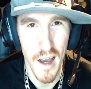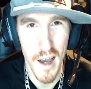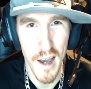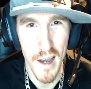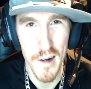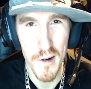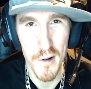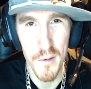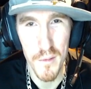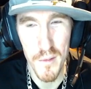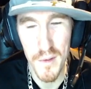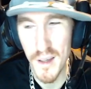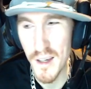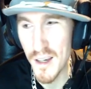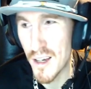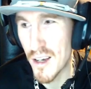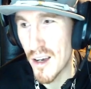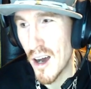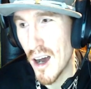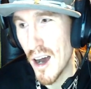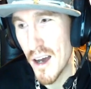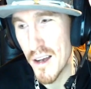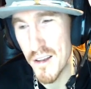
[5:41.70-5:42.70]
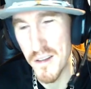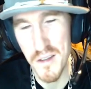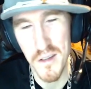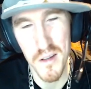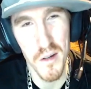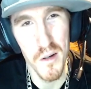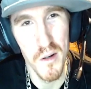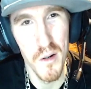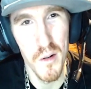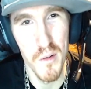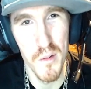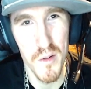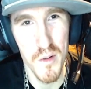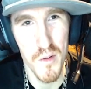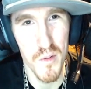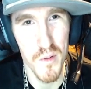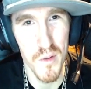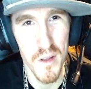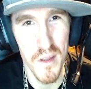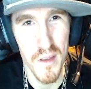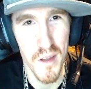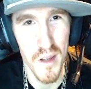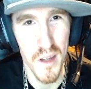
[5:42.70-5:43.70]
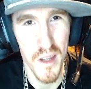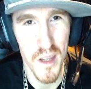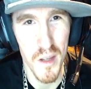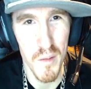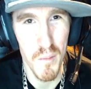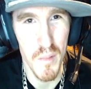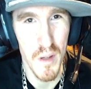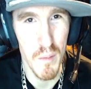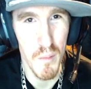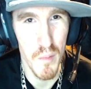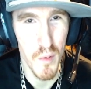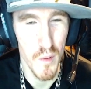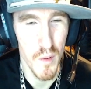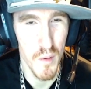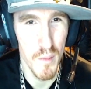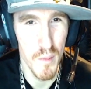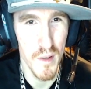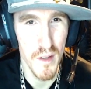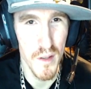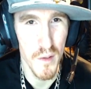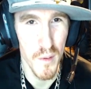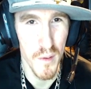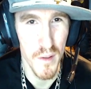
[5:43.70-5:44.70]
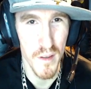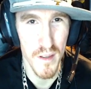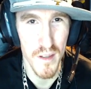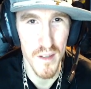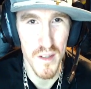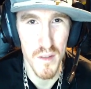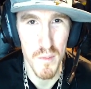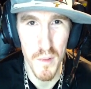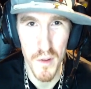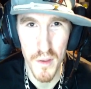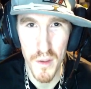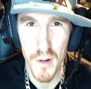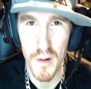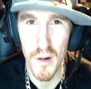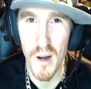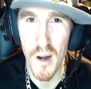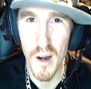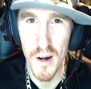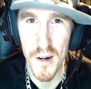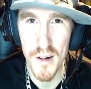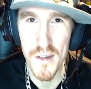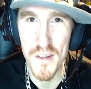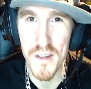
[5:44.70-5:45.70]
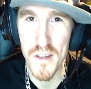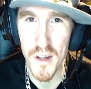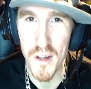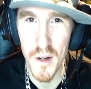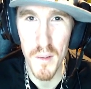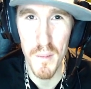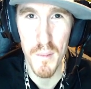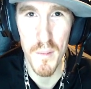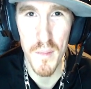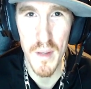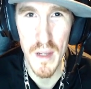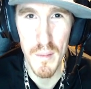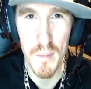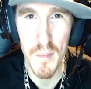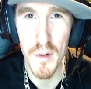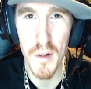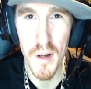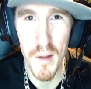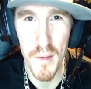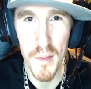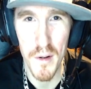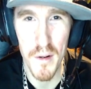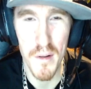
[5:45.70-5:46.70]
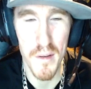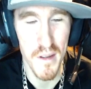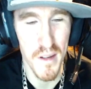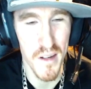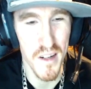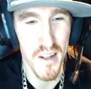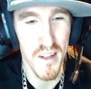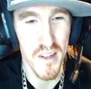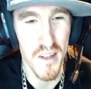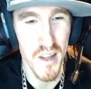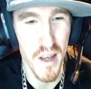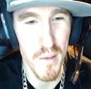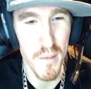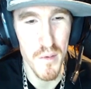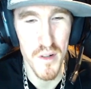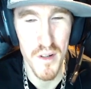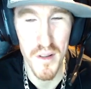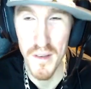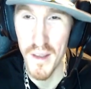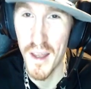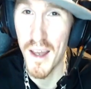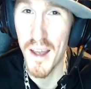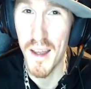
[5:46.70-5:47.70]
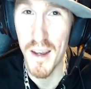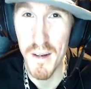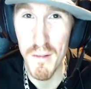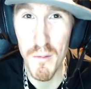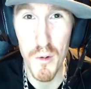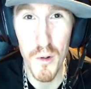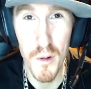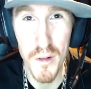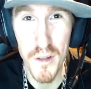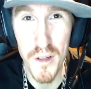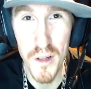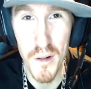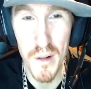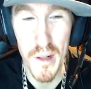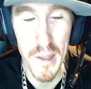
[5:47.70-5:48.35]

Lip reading: don't think Costco was really thinking people would be doing this, but there are some people out there, the exception, that will do it.